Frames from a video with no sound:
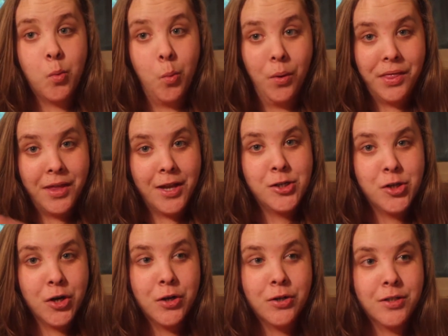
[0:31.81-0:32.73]
within
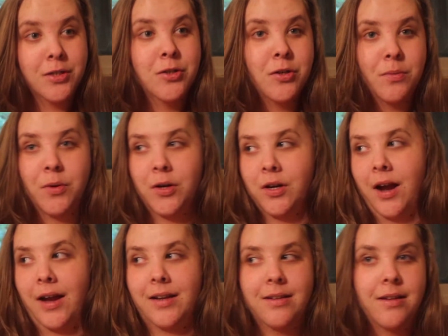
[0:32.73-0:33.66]
Turner syndrome or
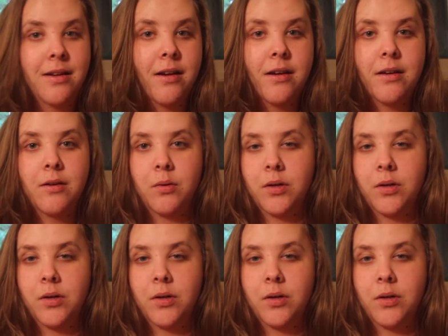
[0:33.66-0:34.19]
idea,